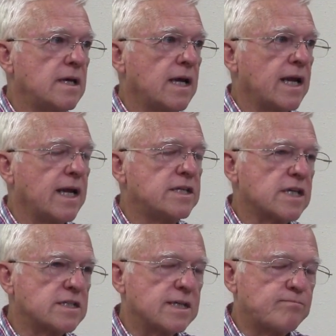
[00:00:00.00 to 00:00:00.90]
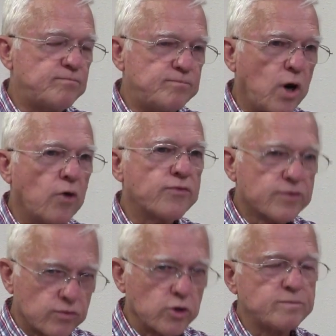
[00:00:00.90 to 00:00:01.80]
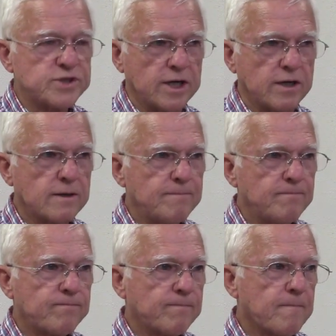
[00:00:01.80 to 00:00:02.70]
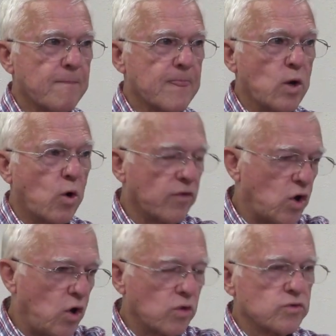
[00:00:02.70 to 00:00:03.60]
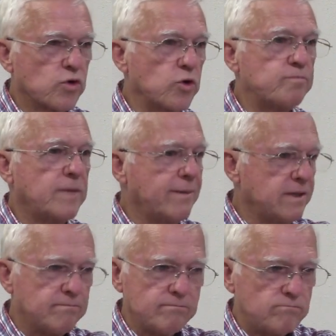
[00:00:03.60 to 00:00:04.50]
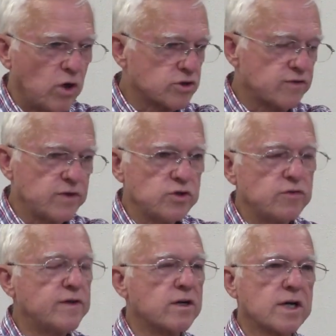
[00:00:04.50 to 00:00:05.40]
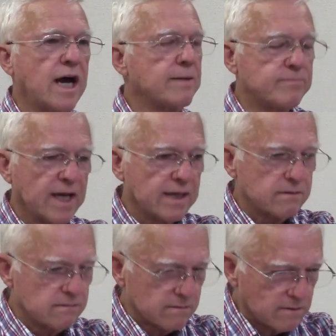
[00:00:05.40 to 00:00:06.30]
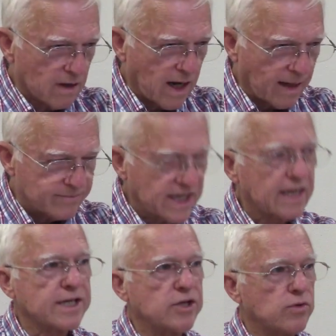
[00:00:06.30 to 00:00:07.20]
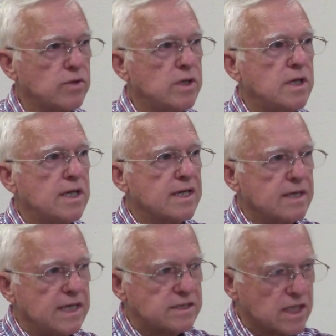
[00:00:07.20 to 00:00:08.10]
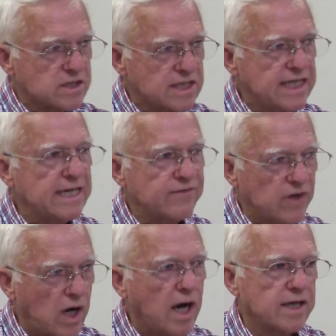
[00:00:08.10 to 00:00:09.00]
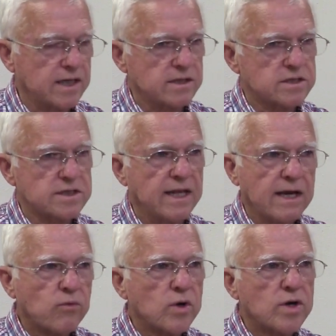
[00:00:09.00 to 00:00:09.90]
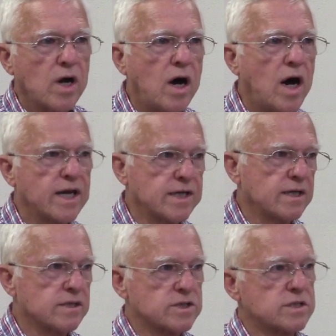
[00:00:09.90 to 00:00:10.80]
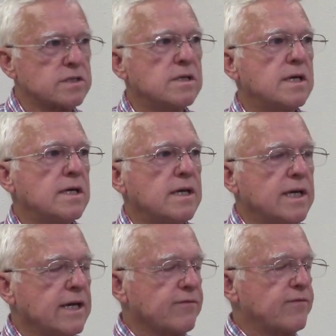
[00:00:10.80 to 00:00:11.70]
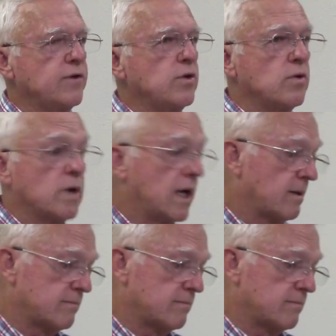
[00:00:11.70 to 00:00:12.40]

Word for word: And he says, both groups here, or the whole group, maybe most of you do fear God, but I'm telling you. He says, give audience. Now, that word audience, if you uh,